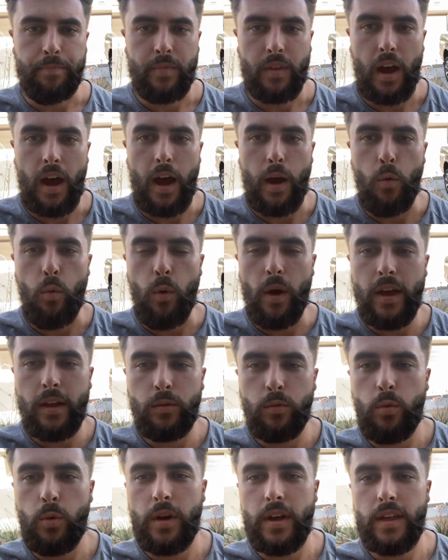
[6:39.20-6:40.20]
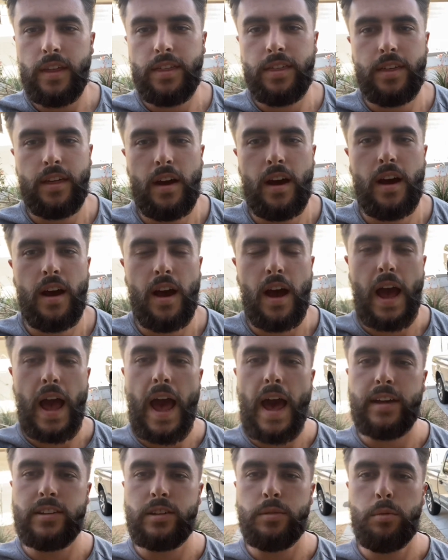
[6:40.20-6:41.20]
I went with, I
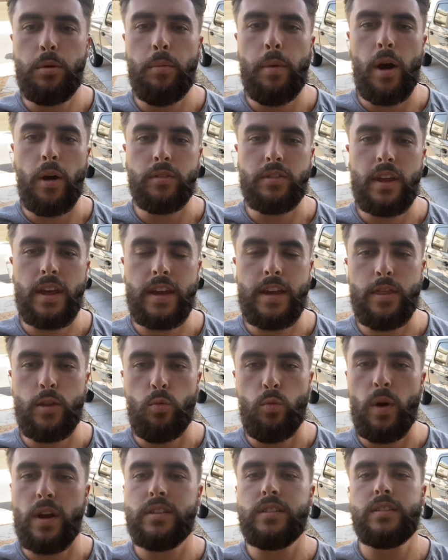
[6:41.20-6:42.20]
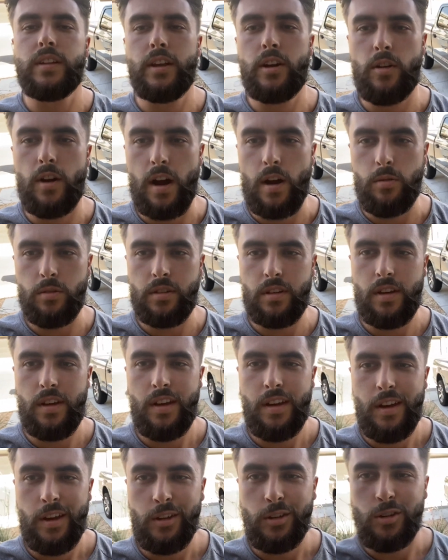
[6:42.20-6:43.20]
asked him about taking the resonator out
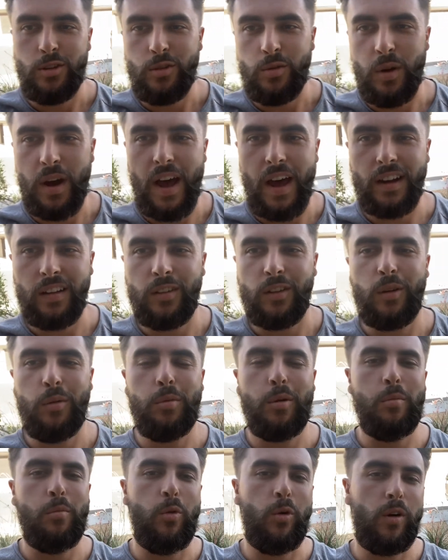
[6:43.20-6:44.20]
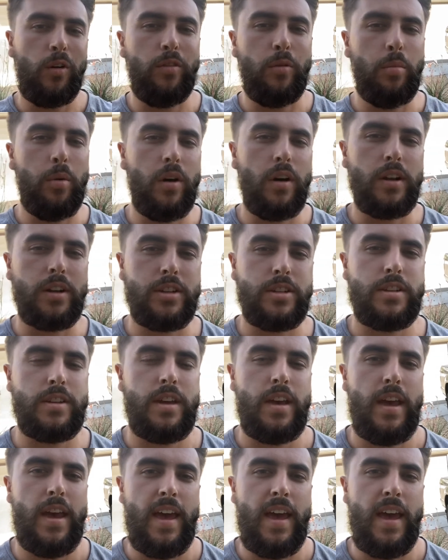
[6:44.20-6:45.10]
to add a little bit more of a punch